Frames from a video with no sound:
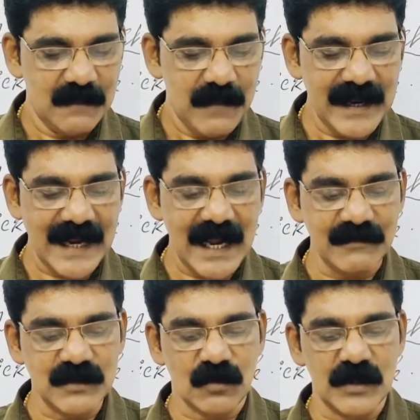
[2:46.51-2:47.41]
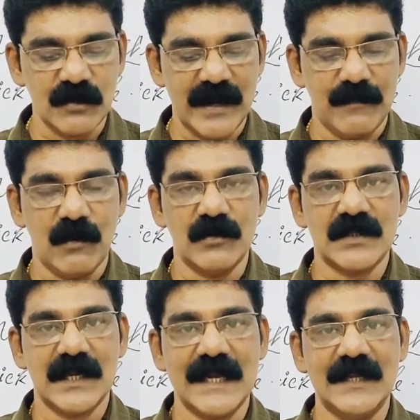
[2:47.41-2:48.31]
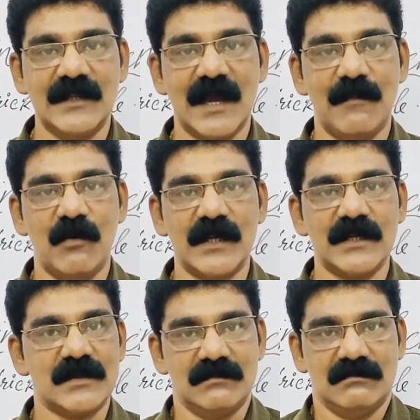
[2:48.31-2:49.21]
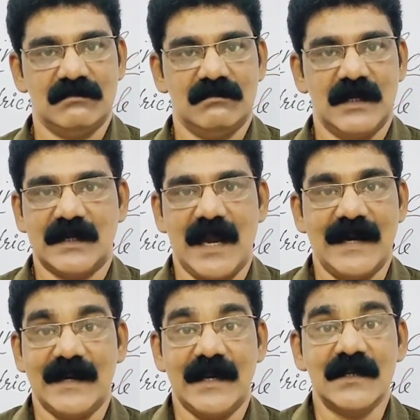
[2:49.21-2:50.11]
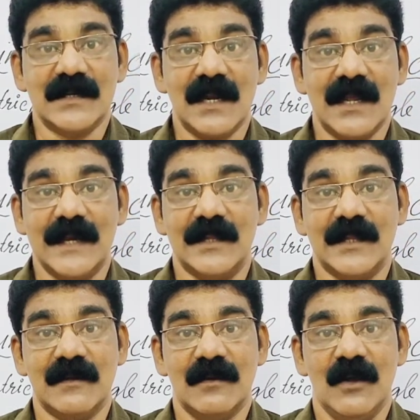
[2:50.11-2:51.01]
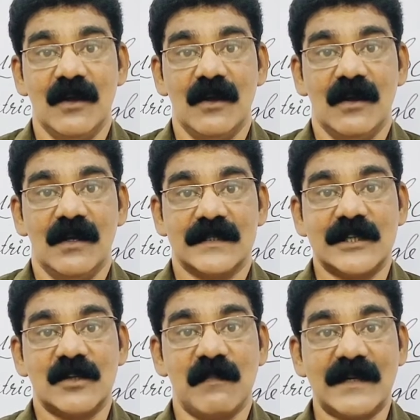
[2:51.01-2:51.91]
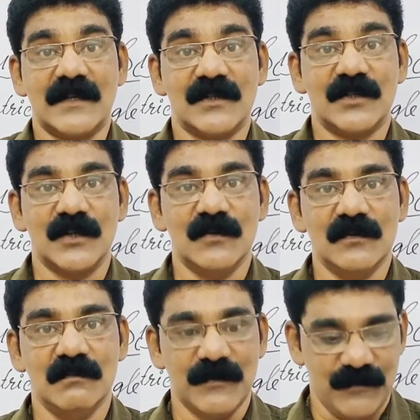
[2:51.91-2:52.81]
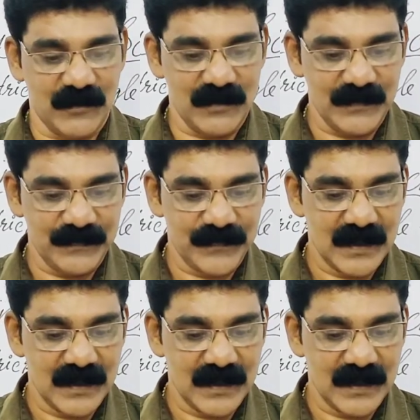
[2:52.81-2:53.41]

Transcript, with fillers: But I have told you about anything about it, but I didn't tell you anything such matters to you before.